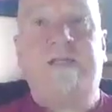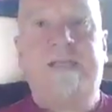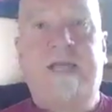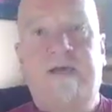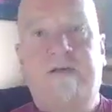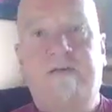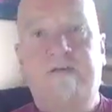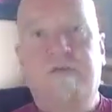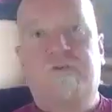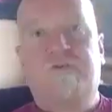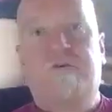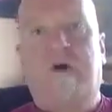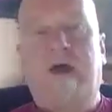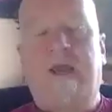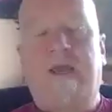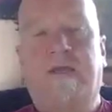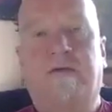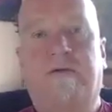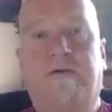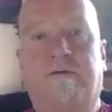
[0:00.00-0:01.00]
down
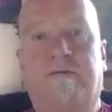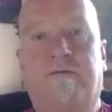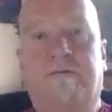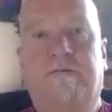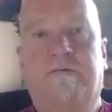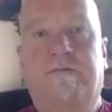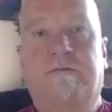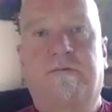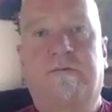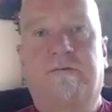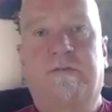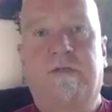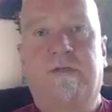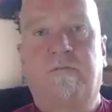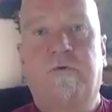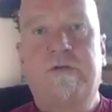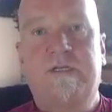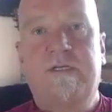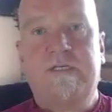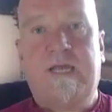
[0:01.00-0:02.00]
triangle. So
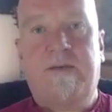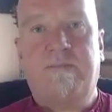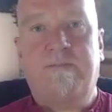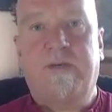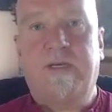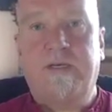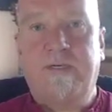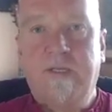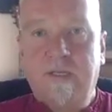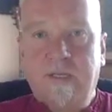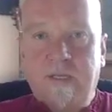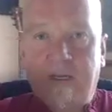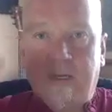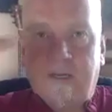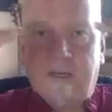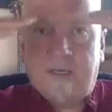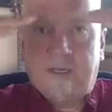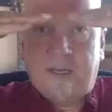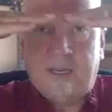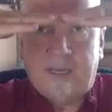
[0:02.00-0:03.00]
what does that mean?
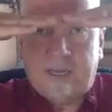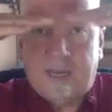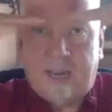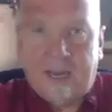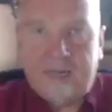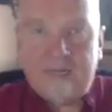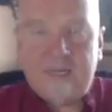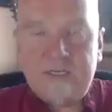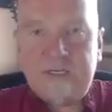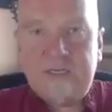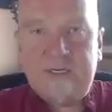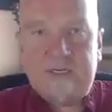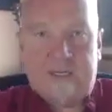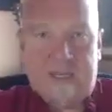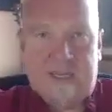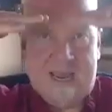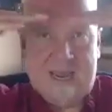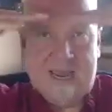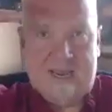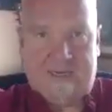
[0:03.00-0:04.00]
Energy in
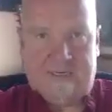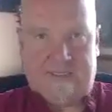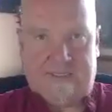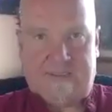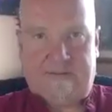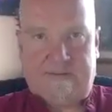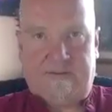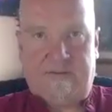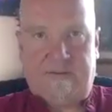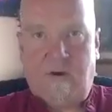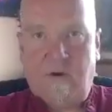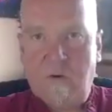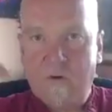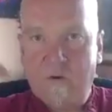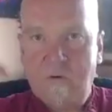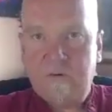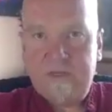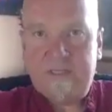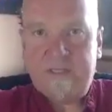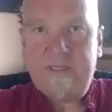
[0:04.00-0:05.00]
the head,
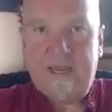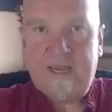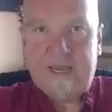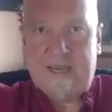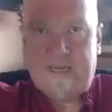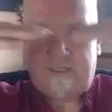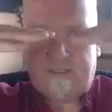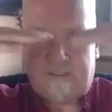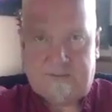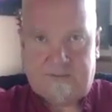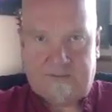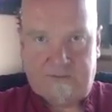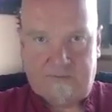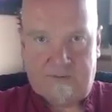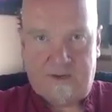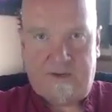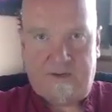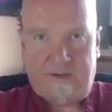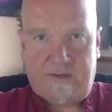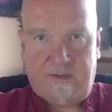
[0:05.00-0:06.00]
all in the head,
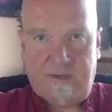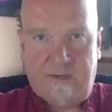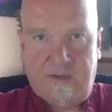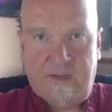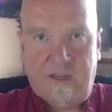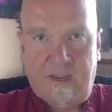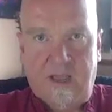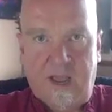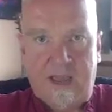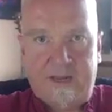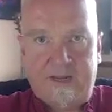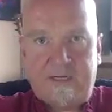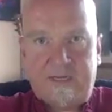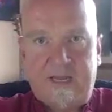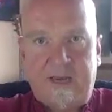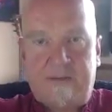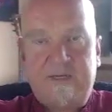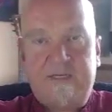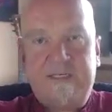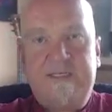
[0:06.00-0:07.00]
right? And then
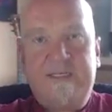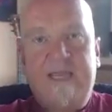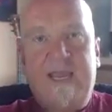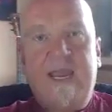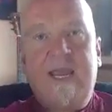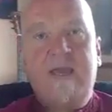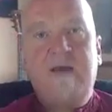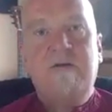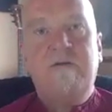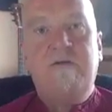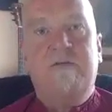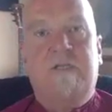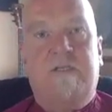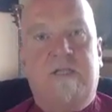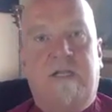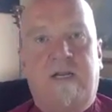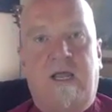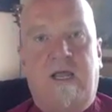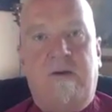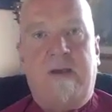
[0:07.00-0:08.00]
coming down to
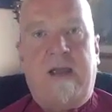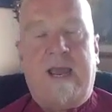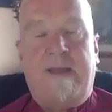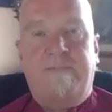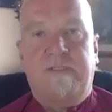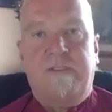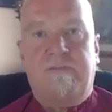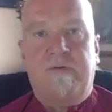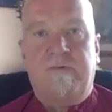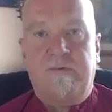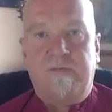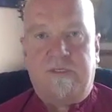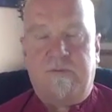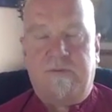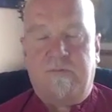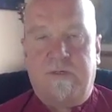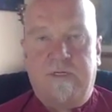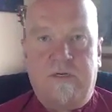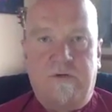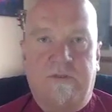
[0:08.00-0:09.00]
the lower abdomen, which
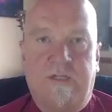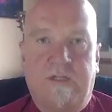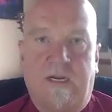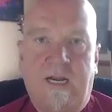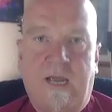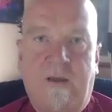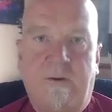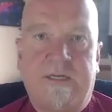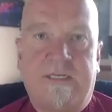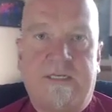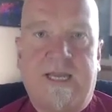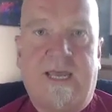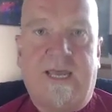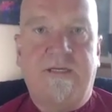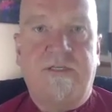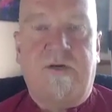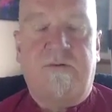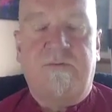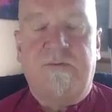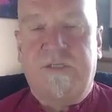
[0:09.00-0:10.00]
is we call the lower
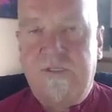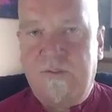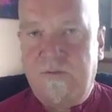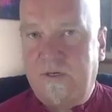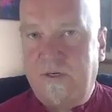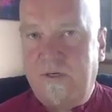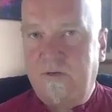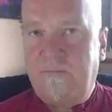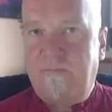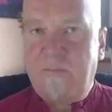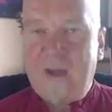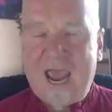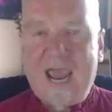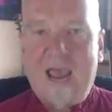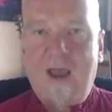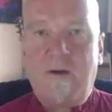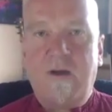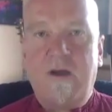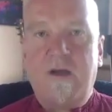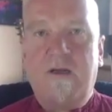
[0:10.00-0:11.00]
Dahn, which is where your
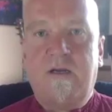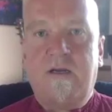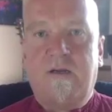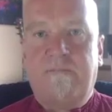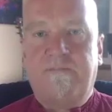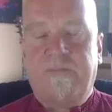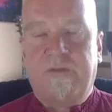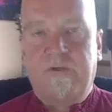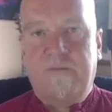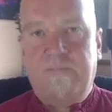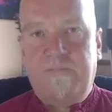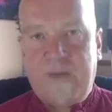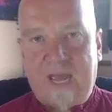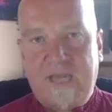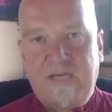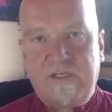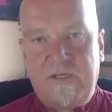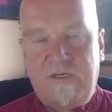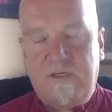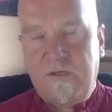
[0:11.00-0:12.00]
power, your
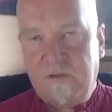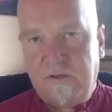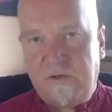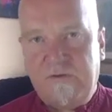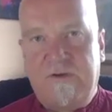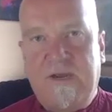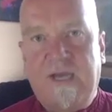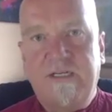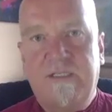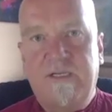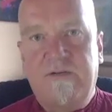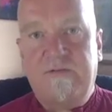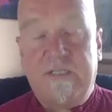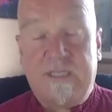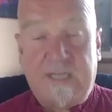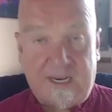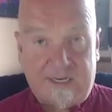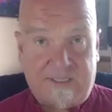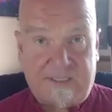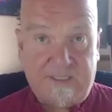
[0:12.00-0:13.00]
passion, and your
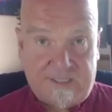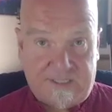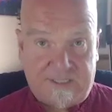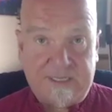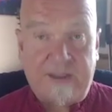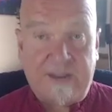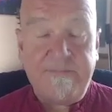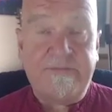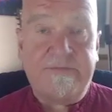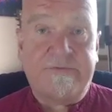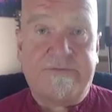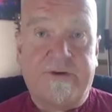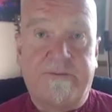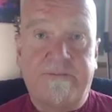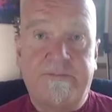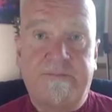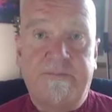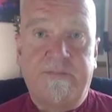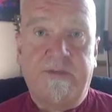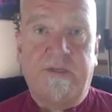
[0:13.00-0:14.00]
creativity actually stem from.